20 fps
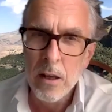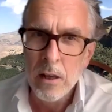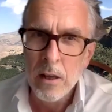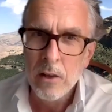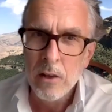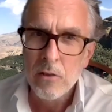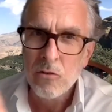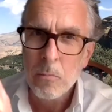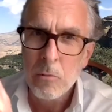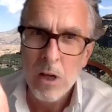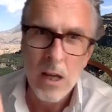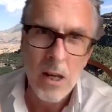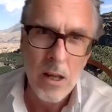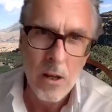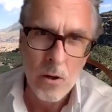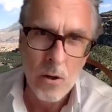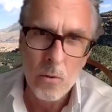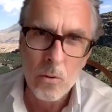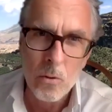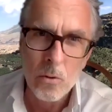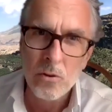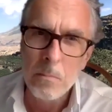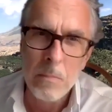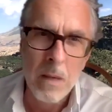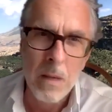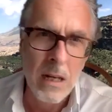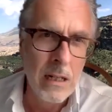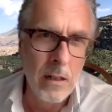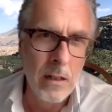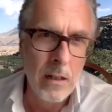some kind of altered
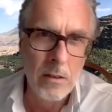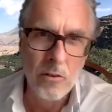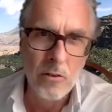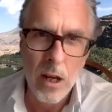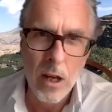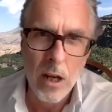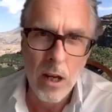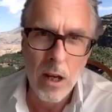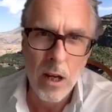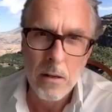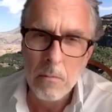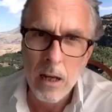mental state,